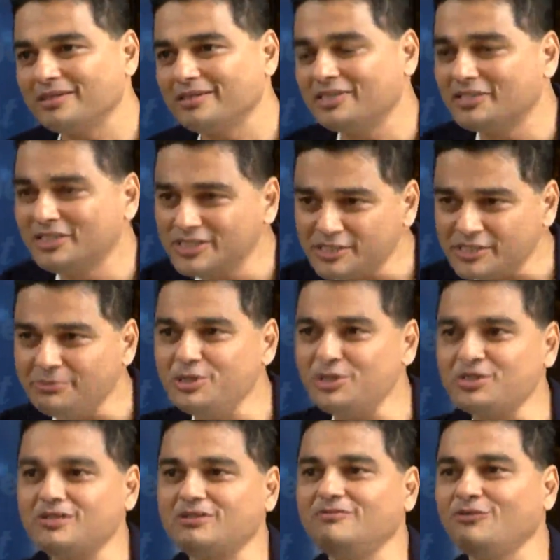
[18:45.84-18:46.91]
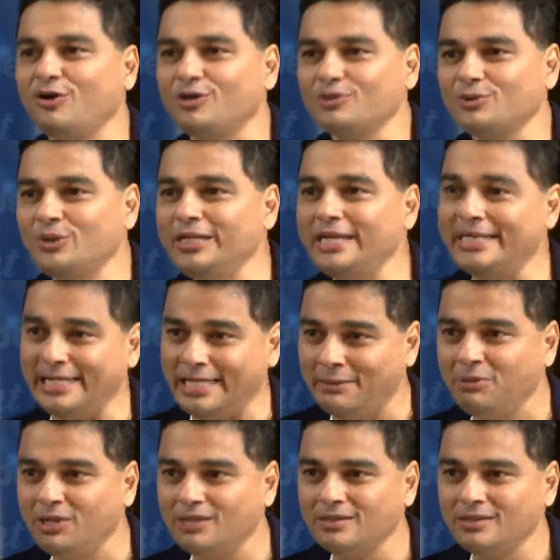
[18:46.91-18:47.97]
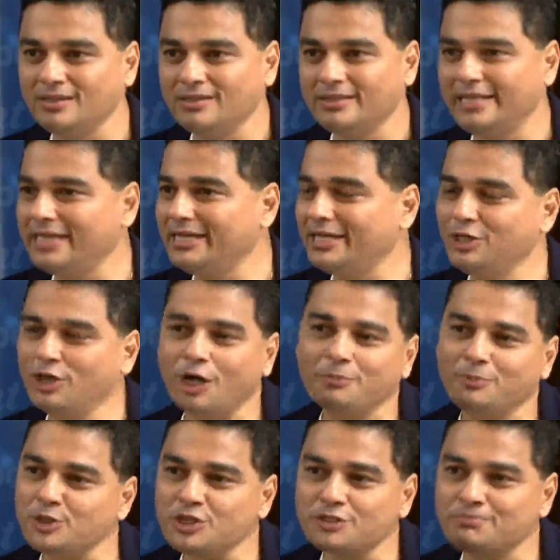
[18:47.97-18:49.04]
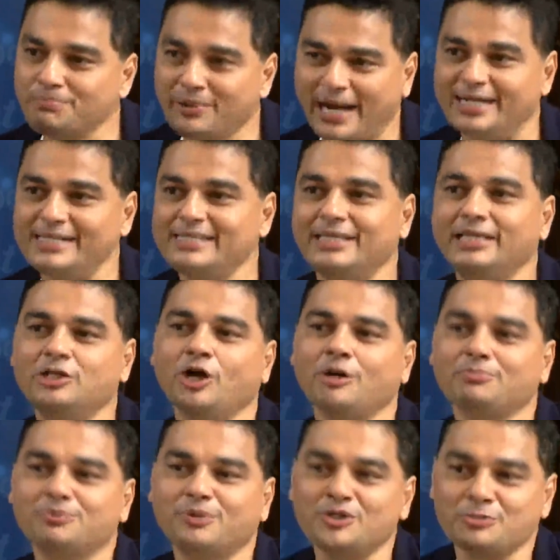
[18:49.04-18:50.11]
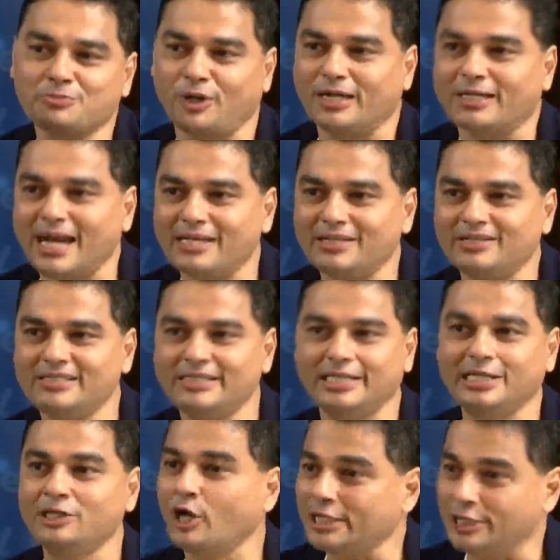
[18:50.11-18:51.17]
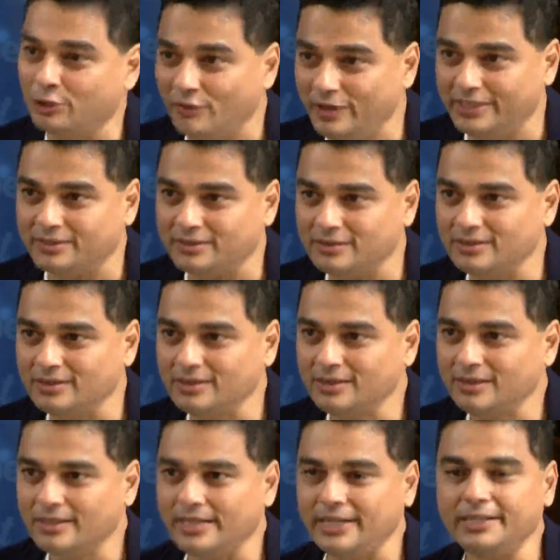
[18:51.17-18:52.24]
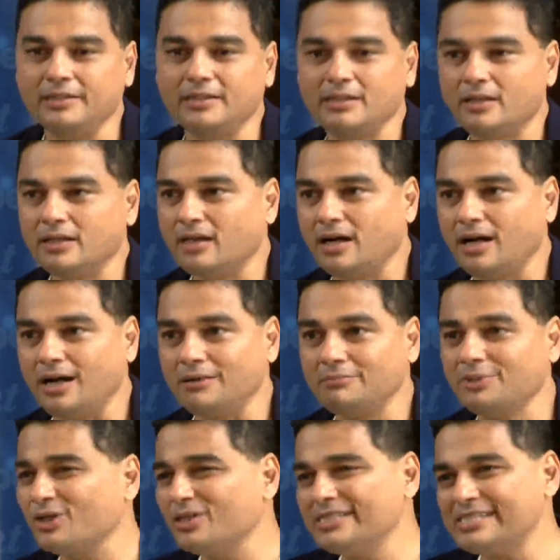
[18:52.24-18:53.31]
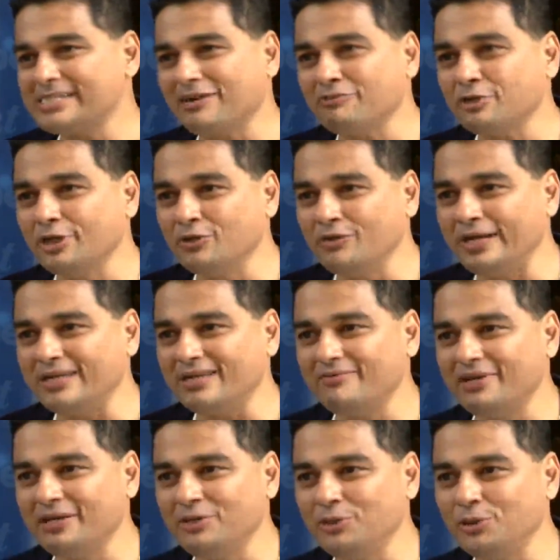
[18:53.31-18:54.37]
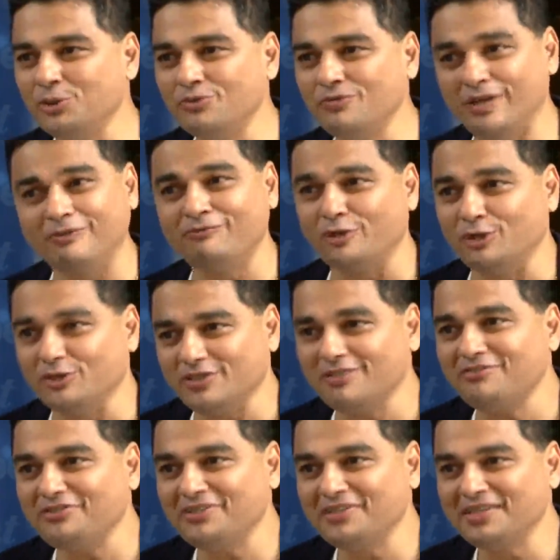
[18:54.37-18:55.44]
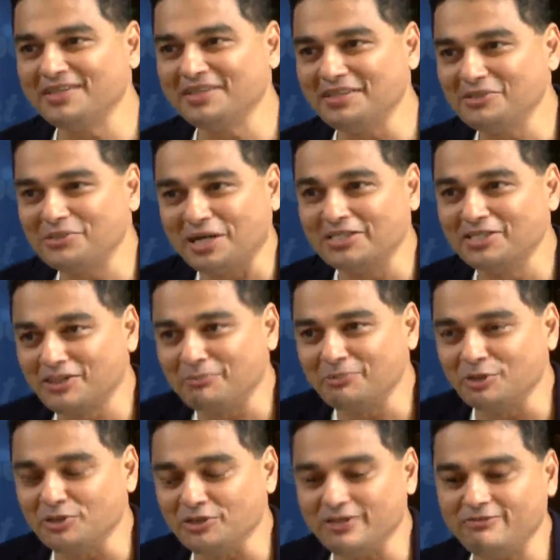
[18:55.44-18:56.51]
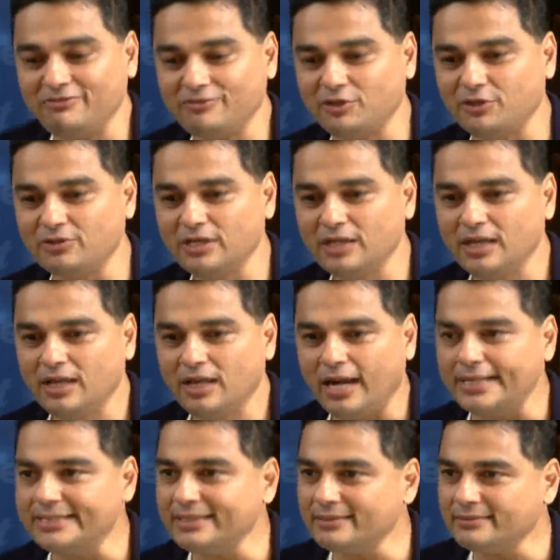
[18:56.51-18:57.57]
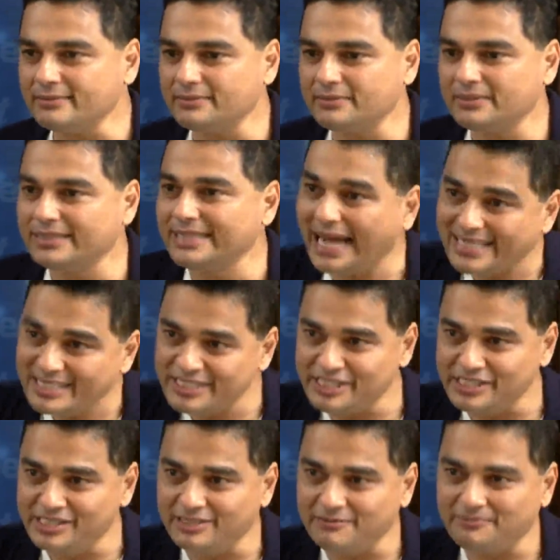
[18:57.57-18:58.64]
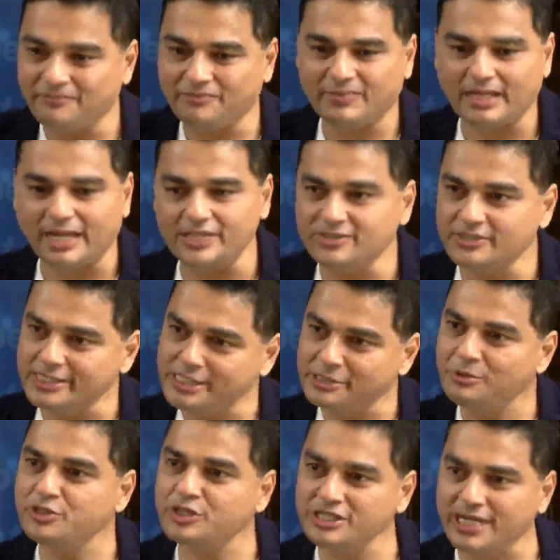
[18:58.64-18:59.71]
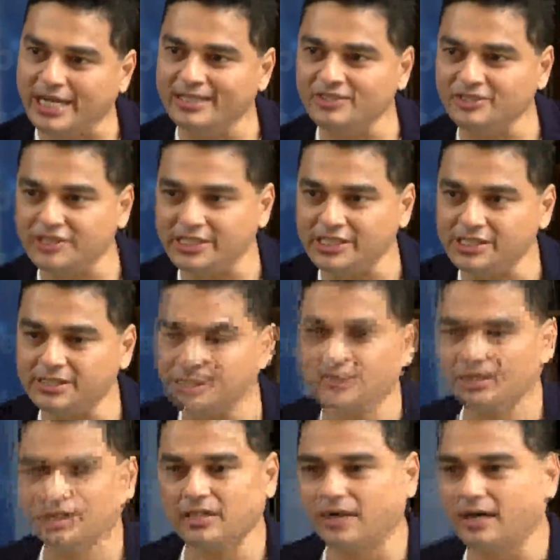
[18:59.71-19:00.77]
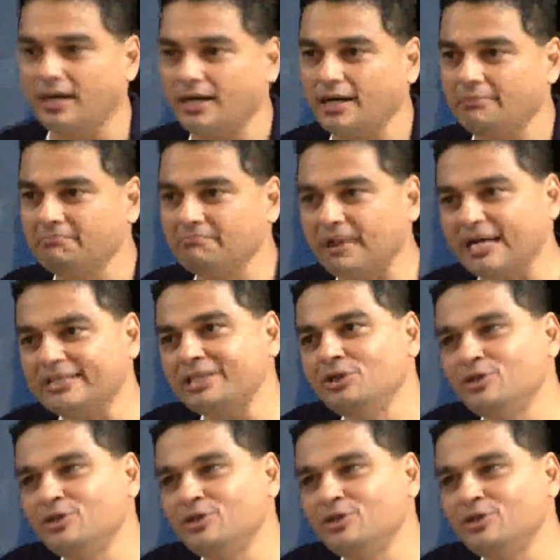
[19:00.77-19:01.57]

The distribution was only an enabler. They did not push brands, they did not push product categories, they did not innovate, right? Because it's tough to innovate when you do well for yourself. You can't disrupt yourself. So I think that is changing. As distribution channels change, I think